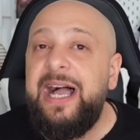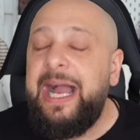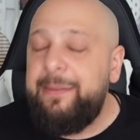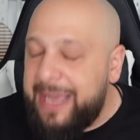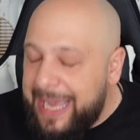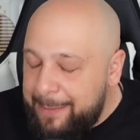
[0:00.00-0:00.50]

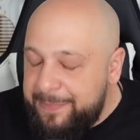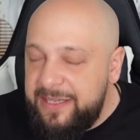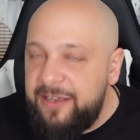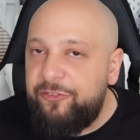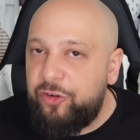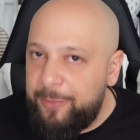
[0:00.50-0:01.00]
I'm
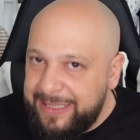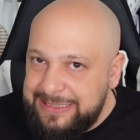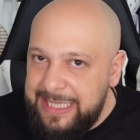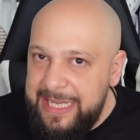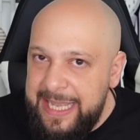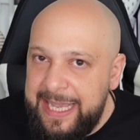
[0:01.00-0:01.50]
happy for Max
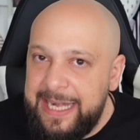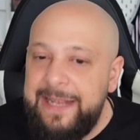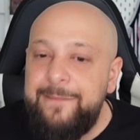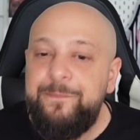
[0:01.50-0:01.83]
Allegri,